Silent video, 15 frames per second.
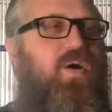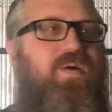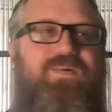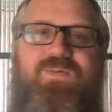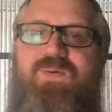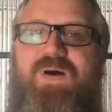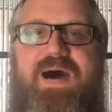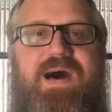
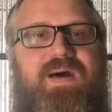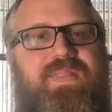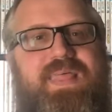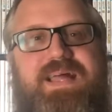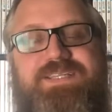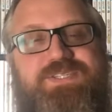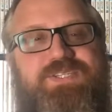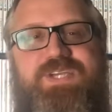Wow,
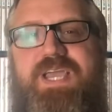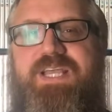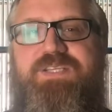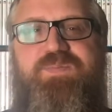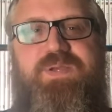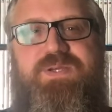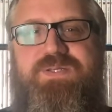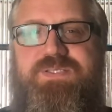that's changed,
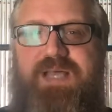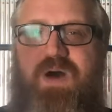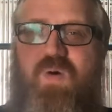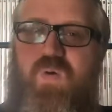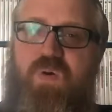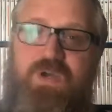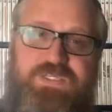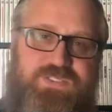because I
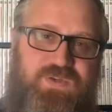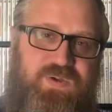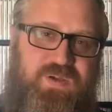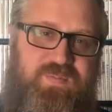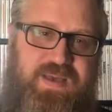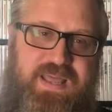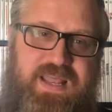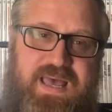always talk
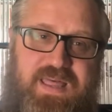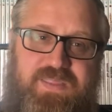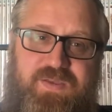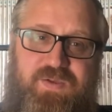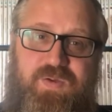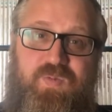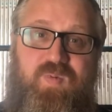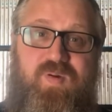about how the
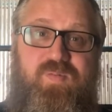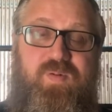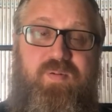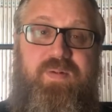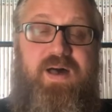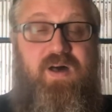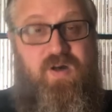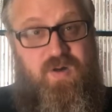Goodwill of
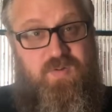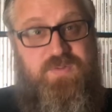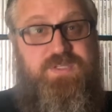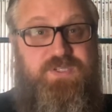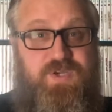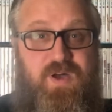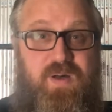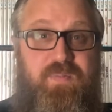my old
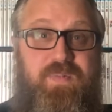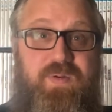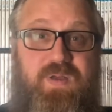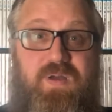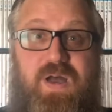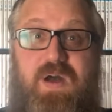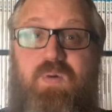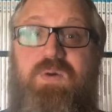job,
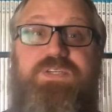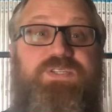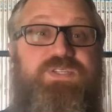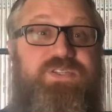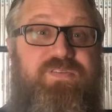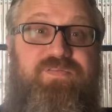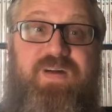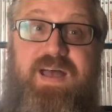I always used
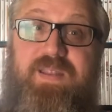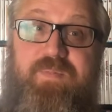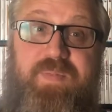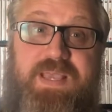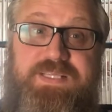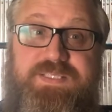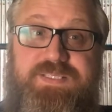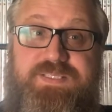to find
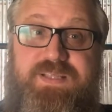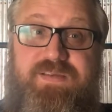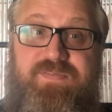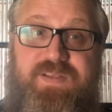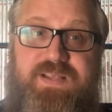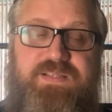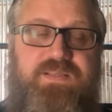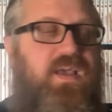amazing stuff in
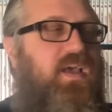it.